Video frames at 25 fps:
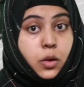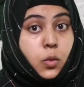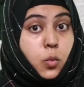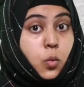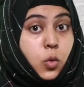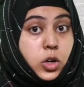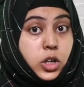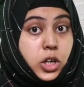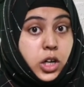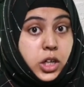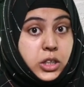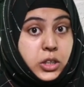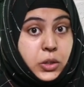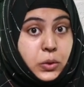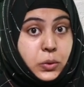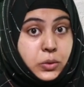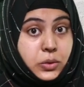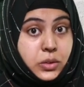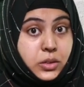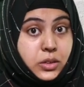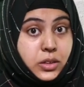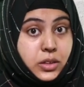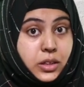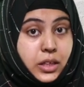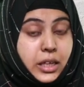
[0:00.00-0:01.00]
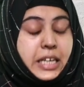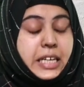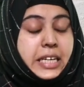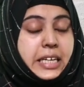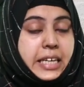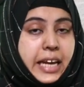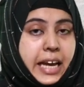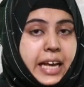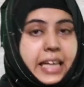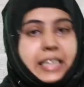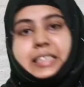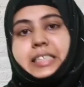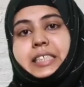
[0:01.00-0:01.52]
What are those?
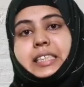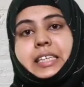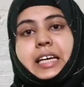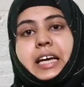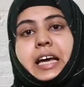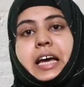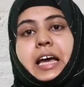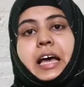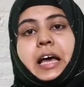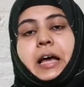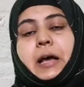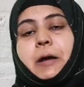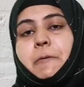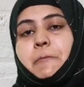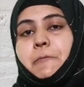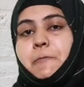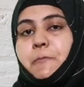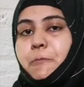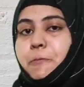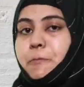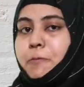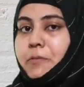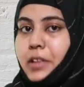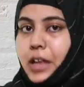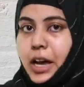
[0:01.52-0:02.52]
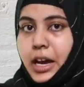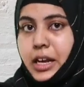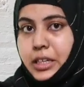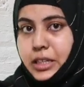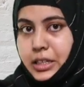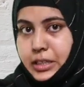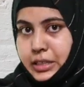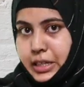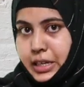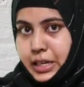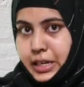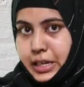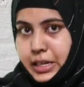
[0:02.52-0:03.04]
Yes, that
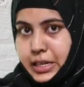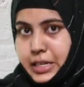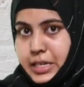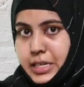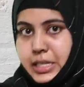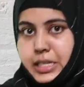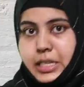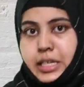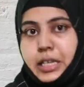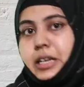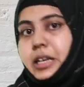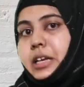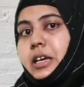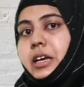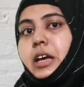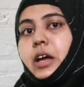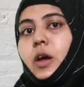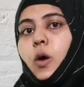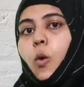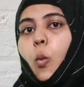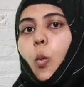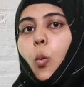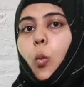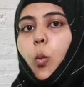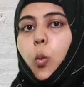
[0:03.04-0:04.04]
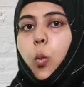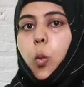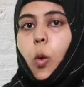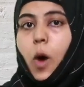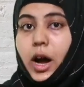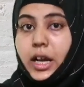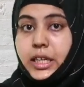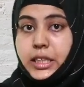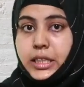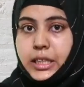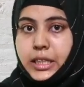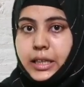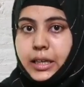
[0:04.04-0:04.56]
is
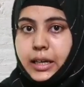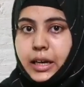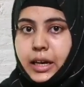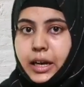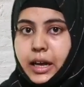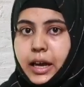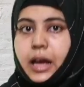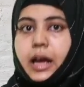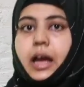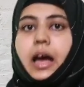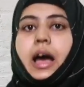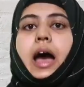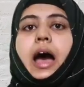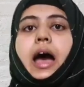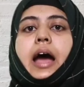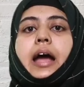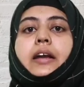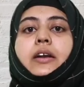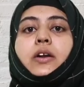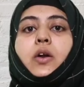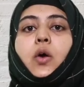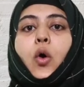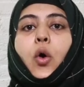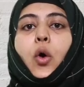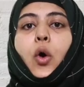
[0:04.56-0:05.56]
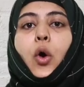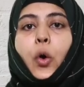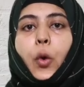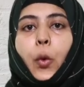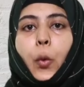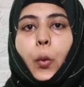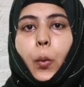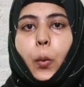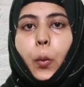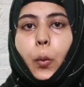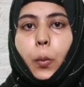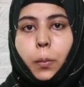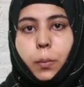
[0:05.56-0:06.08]
what and
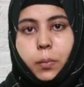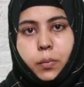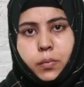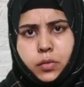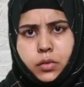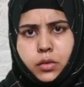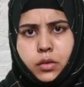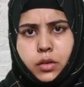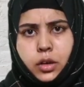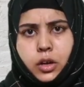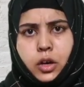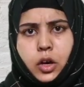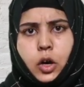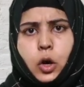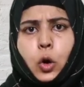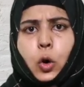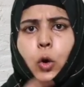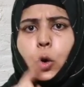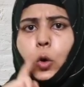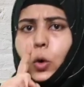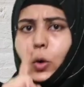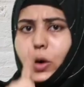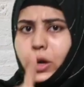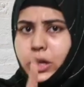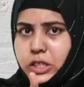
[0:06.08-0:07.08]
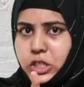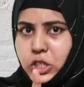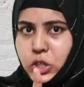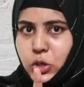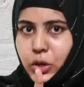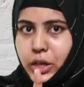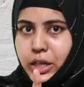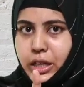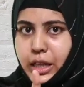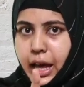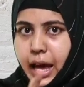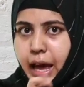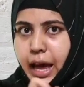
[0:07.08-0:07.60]
who. Who is
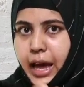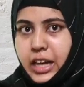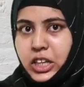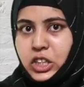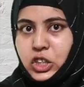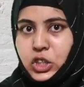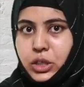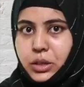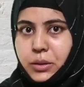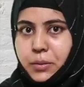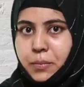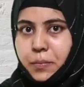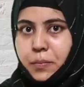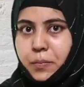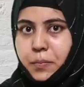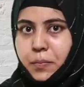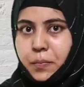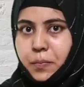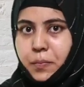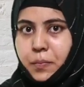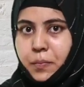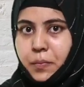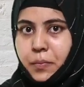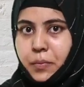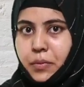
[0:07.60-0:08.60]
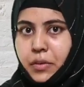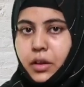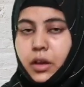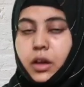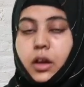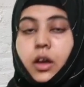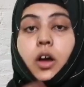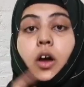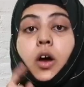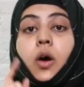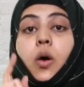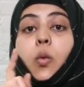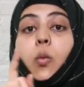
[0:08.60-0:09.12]
doing the action?
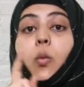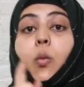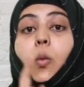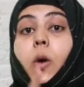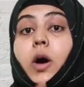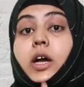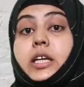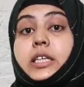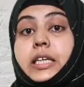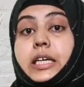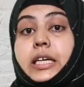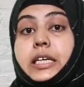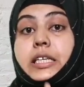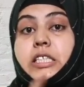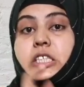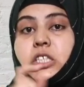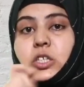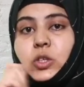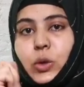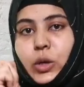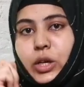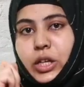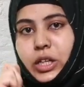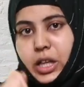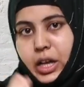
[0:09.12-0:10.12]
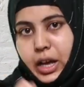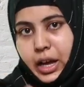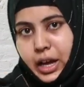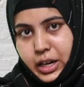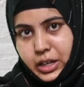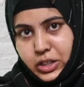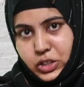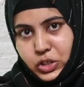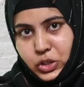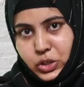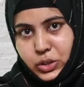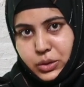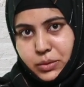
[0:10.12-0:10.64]
What is doing the
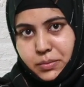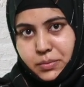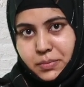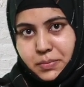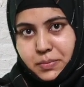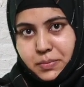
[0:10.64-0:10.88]
action?